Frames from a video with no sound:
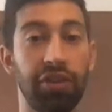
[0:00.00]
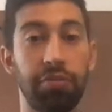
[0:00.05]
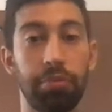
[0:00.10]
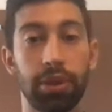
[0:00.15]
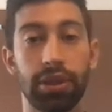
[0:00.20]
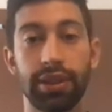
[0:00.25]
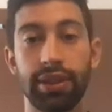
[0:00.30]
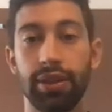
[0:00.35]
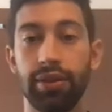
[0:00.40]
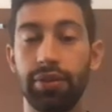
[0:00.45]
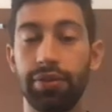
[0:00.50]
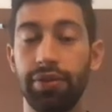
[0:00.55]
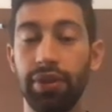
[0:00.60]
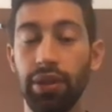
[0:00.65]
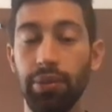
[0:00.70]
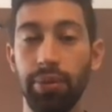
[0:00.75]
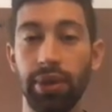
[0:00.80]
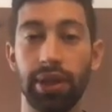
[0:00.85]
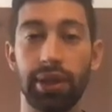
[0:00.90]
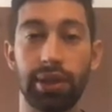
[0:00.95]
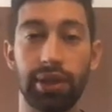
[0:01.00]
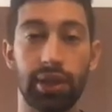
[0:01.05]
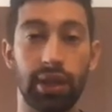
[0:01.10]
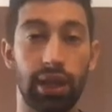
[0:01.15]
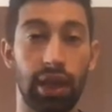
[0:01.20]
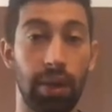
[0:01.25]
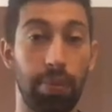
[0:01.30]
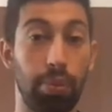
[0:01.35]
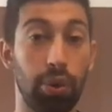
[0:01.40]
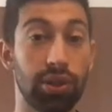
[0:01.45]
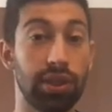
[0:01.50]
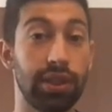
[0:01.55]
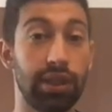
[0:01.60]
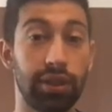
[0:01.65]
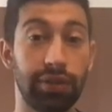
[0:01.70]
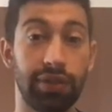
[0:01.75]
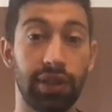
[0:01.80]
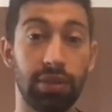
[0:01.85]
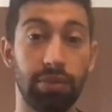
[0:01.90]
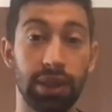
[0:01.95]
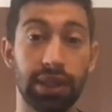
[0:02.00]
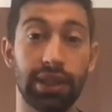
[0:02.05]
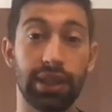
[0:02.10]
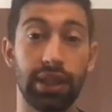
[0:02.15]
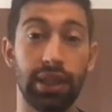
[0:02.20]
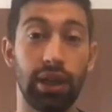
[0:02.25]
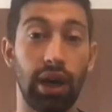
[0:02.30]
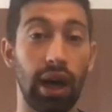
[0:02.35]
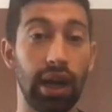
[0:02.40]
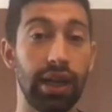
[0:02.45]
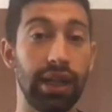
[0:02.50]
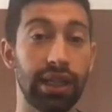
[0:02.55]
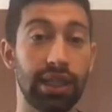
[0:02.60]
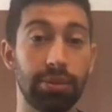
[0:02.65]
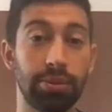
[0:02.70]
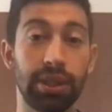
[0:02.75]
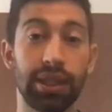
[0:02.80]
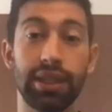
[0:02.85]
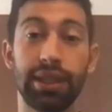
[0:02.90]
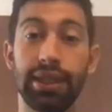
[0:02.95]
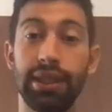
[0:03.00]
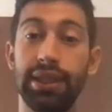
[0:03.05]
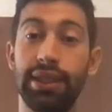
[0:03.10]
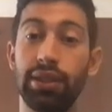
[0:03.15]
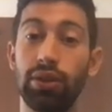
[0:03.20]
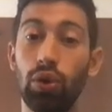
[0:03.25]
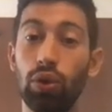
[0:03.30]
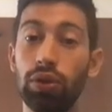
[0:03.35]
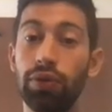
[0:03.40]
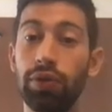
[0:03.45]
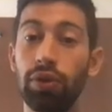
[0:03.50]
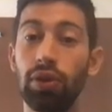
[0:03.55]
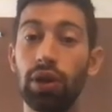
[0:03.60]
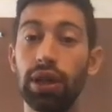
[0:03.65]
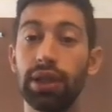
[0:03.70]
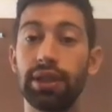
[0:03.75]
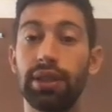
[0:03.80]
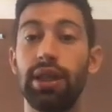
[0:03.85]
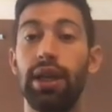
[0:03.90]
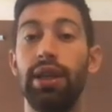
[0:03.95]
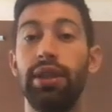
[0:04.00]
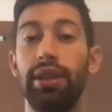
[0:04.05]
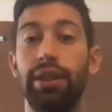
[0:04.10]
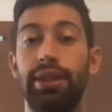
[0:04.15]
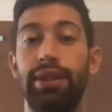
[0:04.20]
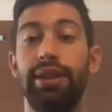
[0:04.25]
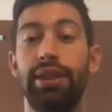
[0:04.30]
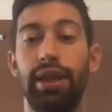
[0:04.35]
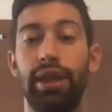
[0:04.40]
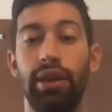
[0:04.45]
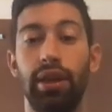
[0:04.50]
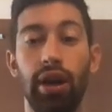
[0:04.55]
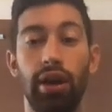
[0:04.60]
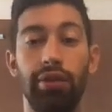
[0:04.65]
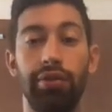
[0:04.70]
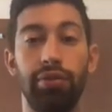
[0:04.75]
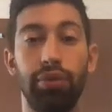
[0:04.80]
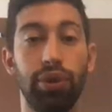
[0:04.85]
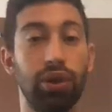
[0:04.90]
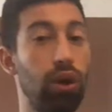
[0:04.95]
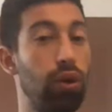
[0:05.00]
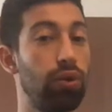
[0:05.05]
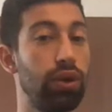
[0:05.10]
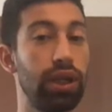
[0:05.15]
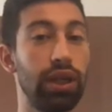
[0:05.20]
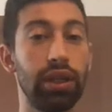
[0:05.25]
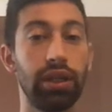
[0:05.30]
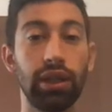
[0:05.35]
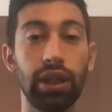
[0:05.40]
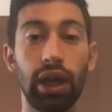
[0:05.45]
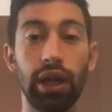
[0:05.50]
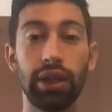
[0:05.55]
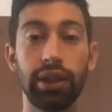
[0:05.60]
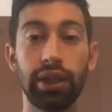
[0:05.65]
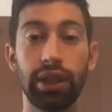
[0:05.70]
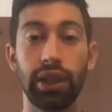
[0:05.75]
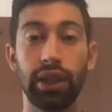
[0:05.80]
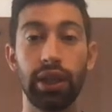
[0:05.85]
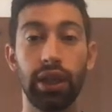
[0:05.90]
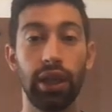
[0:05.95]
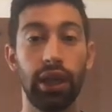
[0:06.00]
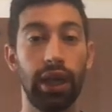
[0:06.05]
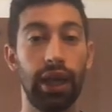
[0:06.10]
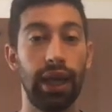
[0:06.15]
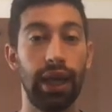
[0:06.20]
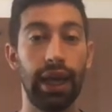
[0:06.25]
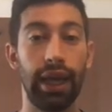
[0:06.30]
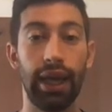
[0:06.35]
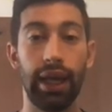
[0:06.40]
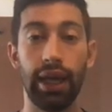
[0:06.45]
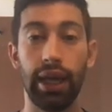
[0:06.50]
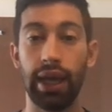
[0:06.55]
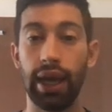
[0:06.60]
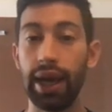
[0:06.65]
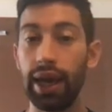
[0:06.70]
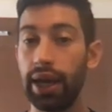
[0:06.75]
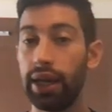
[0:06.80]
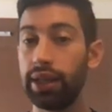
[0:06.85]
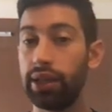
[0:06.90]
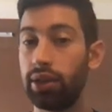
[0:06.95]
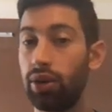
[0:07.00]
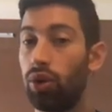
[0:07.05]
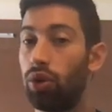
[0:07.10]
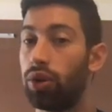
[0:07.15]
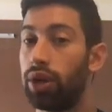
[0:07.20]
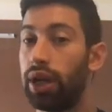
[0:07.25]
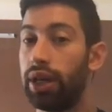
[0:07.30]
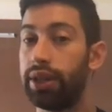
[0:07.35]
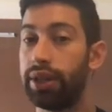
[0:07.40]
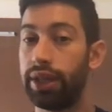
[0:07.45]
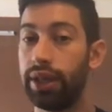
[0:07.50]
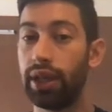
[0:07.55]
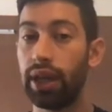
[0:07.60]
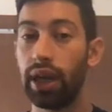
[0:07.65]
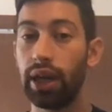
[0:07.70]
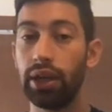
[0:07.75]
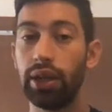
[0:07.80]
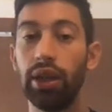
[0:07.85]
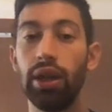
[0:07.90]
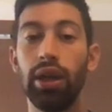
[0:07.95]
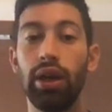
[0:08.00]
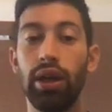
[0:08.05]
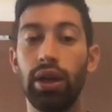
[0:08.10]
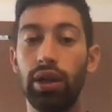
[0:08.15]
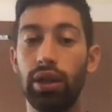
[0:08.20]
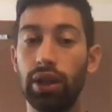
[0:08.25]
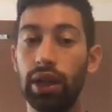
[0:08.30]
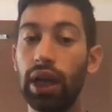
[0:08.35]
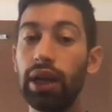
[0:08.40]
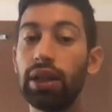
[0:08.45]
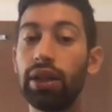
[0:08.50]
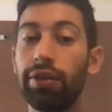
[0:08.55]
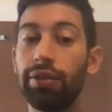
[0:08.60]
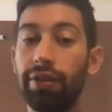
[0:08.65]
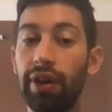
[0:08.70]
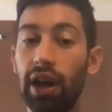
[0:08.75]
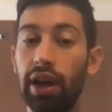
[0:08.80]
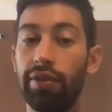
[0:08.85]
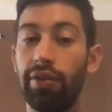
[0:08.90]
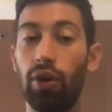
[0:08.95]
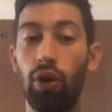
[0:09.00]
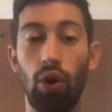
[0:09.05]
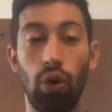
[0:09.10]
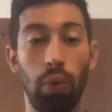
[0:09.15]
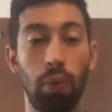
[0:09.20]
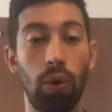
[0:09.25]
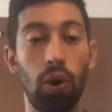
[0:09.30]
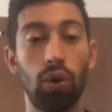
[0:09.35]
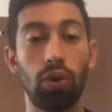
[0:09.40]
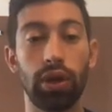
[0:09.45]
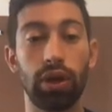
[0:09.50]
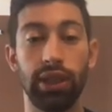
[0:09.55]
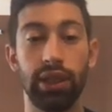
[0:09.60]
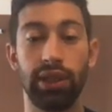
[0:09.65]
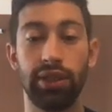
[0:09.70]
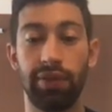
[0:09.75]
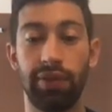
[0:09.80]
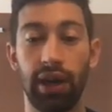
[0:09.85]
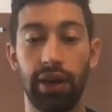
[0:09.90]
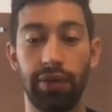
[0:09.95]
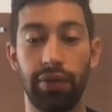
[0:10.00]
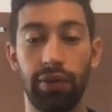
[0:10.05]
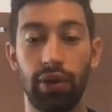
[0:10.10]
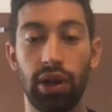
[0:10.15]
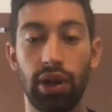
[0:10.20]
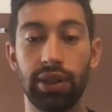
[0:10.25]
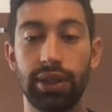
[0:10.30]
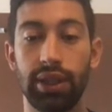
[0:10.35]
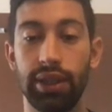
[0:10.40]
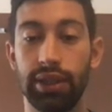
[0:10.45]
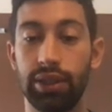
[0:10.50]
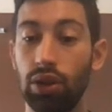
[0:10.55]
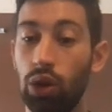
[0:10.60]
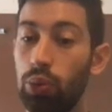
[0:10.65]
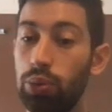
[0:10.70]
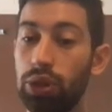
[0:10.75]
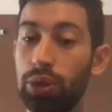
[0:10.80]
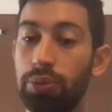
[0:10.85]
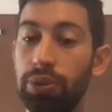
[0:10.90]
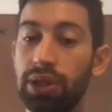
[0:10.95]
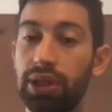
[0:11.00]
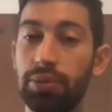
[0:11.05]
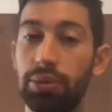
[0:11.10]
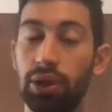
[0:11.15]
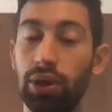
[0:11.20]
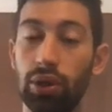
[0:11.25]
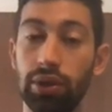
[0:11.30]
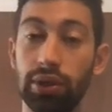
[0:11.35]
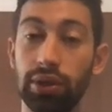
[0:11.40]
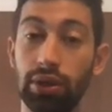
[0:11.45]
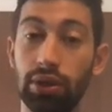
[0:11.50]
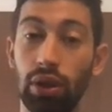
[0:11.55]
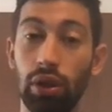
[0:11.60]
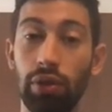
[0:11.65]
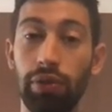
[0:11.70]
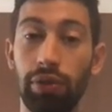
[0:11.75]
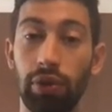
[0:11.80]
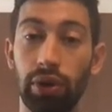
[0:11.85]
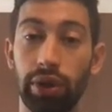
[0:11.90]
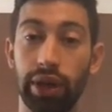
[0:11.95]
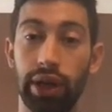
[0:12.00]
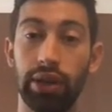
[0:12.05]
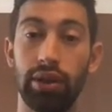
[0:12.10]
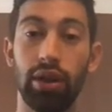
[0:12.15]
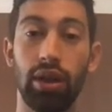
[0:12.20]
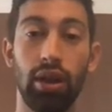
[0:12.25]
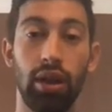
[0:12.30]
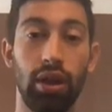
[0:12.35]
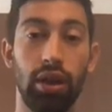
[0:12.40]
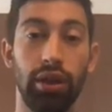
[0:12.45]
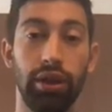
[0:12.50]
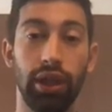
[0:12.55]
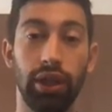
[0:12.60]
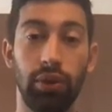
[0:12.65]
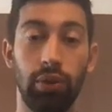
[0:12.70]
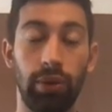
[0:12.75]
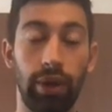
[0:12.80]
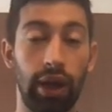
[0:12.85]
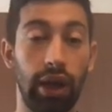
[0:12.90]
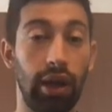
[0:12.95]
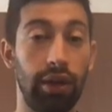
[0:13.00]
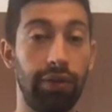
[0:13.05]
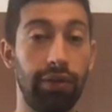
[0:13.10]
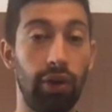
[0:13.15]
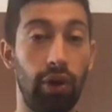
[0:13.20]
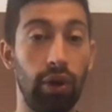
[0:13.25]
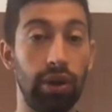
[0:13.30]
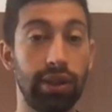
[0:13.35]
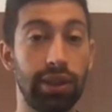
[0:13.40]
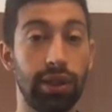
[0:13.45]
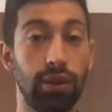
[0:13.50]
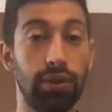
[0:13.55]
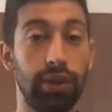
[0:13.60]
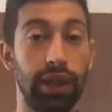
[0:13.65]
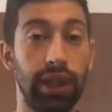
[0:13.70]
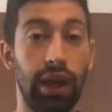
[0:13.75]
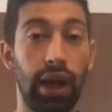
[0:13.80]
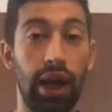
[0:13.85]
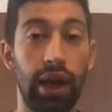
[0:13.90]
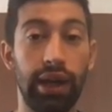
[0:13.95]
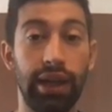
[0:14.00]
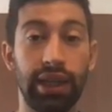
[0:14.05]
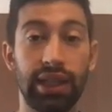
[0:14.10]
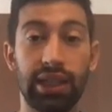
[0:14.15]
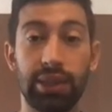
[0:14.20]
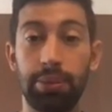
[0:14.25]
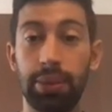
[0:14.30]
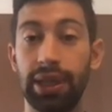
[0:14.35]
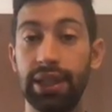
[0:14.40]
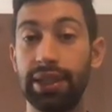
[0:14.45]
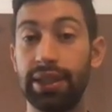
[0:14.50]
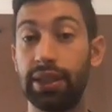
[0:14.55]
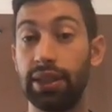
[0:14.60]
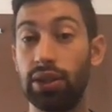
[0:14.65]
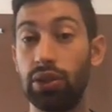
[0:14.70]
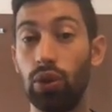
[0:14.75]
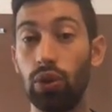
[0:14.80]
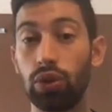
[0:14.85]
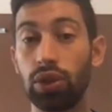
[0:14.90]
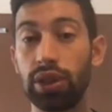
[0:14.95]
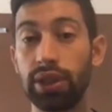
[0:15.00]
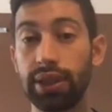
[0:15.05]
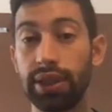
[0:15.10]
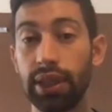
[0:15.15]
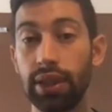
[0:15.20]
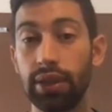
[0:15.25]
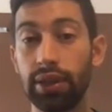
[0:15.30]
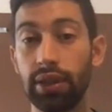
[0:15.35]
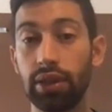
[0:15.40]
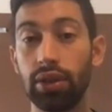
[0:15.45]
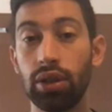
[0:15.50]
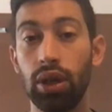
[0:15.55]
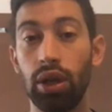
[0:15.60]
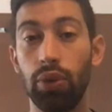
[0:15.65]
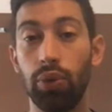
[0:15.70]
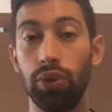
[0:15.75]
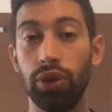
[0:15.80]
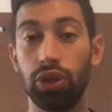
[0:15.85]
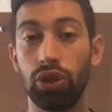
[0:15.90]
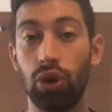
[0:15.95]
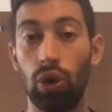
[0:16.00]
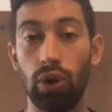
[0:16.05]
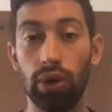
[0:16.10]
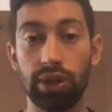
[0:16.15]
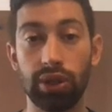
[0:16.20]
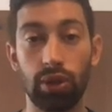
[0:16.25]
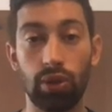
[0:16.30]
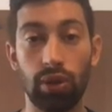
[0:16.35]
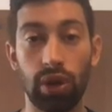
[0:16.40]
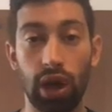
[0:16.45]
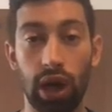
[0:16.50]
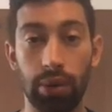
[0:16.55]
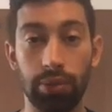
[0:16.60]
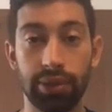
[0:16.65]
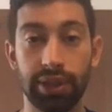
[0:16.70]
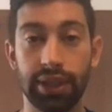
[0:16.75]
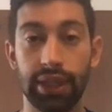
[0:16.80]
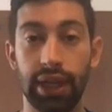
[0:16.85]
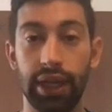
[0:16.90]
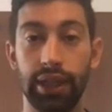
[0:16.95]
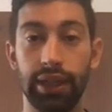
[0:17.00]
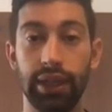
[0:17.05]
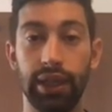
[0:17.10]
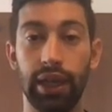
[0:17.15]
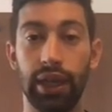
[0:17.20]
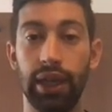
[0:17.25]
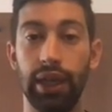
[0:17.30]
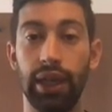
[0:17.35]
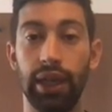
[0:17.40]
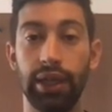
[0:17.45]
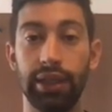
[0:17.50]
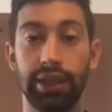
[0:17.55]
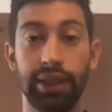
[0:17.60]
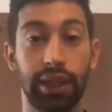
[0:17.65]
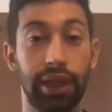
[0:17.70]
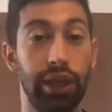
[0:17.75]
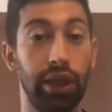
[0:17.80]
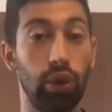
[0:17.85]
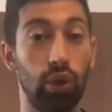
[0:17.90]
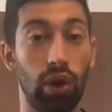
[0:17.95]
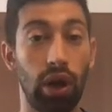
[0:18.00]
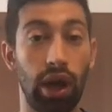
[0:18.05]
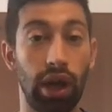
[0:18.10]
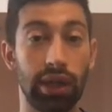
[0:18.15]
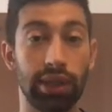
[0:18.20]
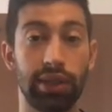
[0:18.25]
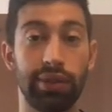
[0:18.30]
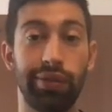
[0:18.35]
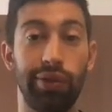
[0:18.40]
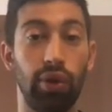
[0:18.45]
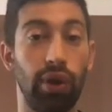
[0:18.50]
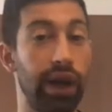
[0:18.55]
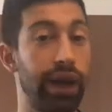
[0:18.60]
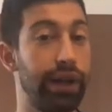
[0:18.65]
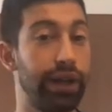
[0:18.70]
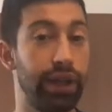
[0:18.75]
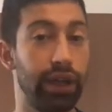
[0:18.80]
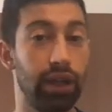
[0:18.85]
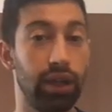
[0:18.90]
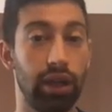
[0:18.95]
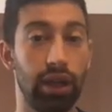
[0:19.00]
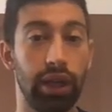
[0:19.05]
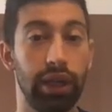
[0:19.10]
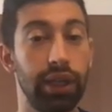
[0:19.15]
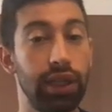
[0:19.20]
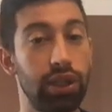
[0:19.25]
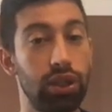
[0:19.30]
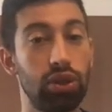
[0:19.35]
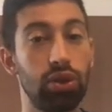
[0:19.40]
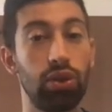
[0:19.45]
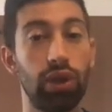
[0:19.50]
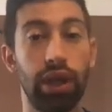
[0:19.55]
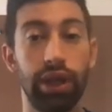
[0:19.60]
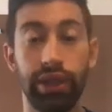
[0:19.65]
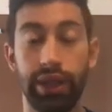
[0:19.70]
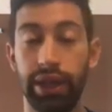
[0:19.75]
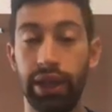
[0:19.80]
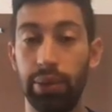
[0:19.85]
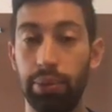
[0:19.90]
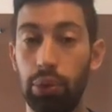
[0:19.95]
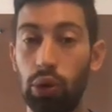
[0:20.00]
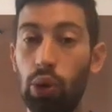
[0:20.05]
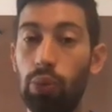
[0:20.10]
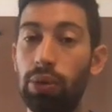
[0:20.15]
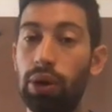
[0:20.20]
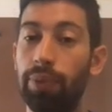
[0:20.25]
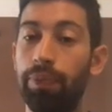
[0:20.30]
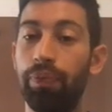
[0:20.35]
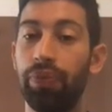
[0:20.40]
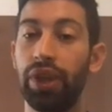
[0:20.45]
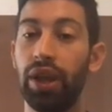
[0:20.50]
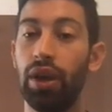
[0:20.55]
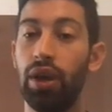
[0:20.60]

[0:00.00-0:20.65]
percent feedbacks, uh, positive feedbacks in AliExpress, it's good for us and it's enough. We don't need ninety-eight or ninety-nine, ninety-five or more, it's fine for us as dropshippers because don't forget that we have also the AliExpress Resolution Center, which also comes and uh, secure us for any issue and any problem.